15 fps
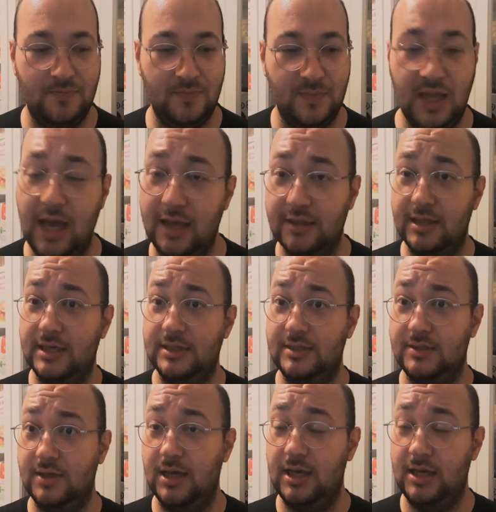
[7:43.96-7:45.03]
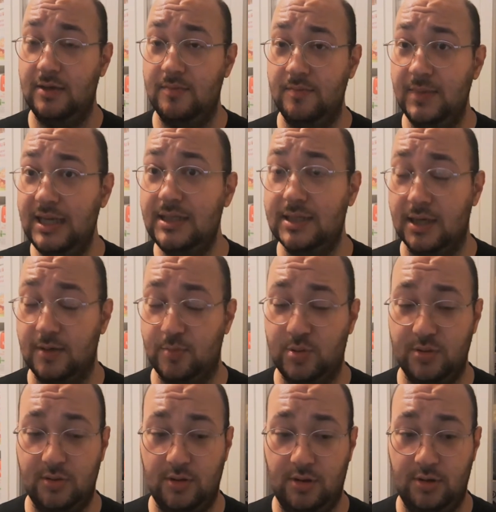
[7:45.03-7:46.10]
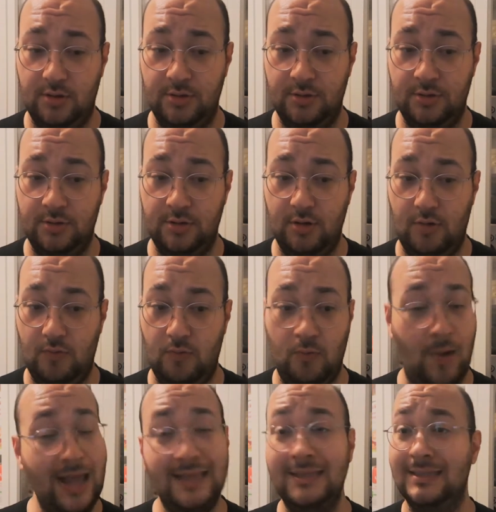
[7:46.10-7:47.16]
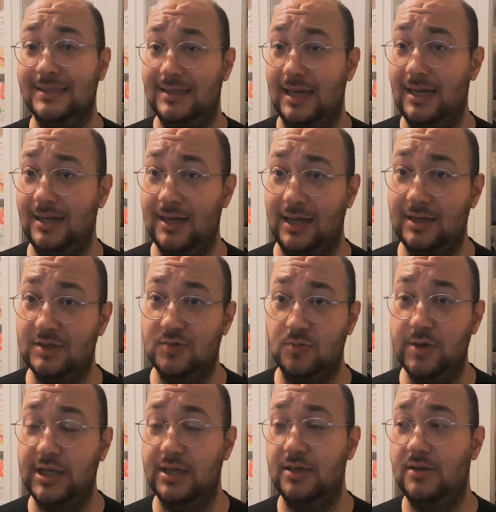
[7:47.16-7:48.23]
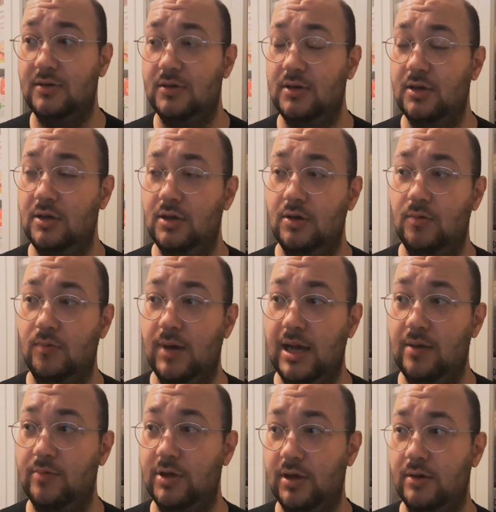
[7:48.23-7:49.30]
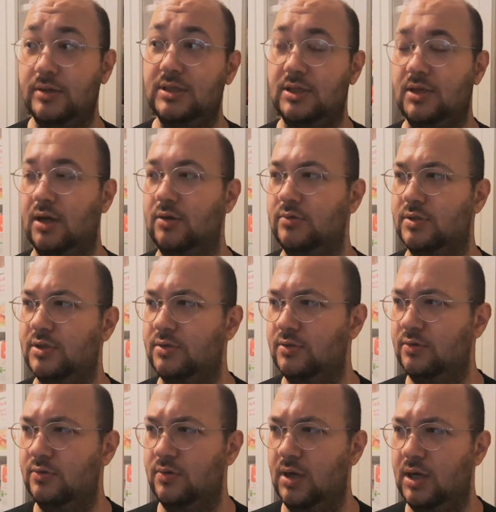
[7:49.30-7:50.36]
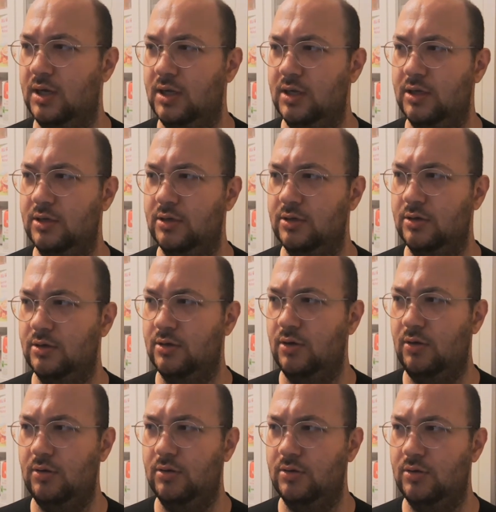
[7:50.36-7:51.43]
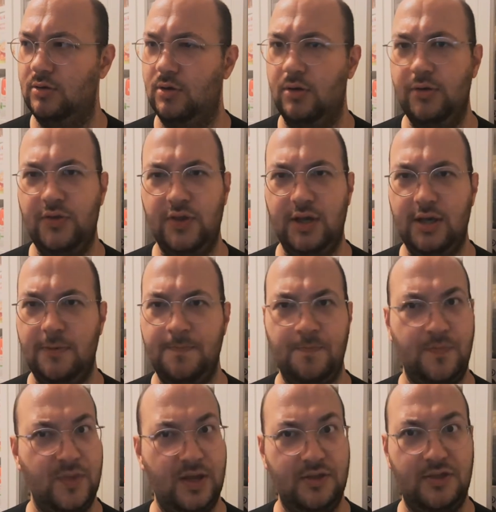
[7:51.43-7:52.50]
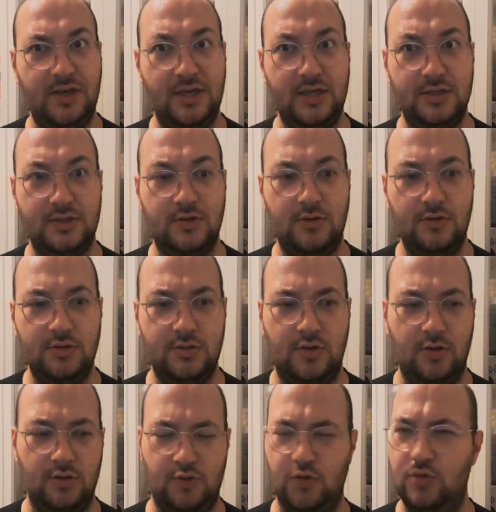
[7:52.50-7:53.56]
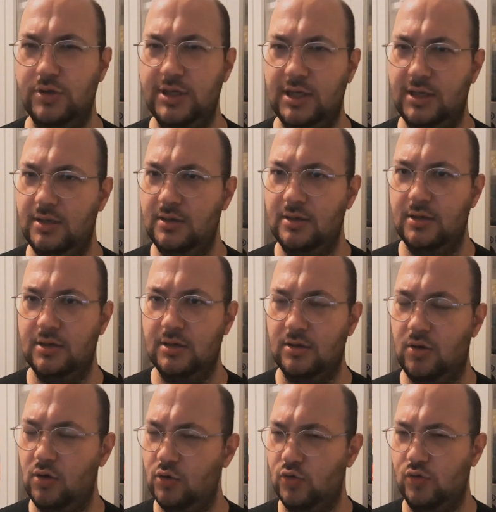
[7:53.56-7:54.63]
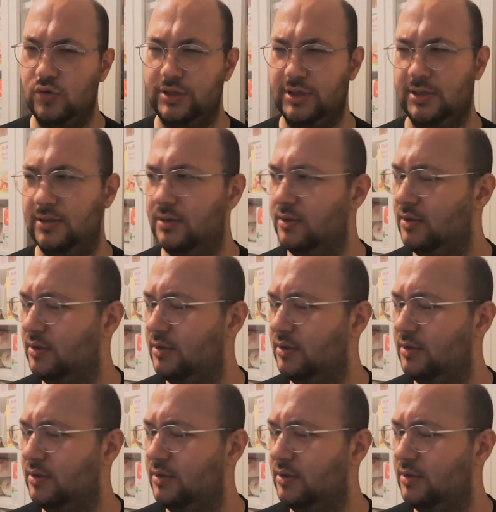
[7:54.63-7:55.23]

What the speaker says: Yeah, there's a meetup on Wednesday next week where we're going to go to Golgotha, I think it's called. Golgotha.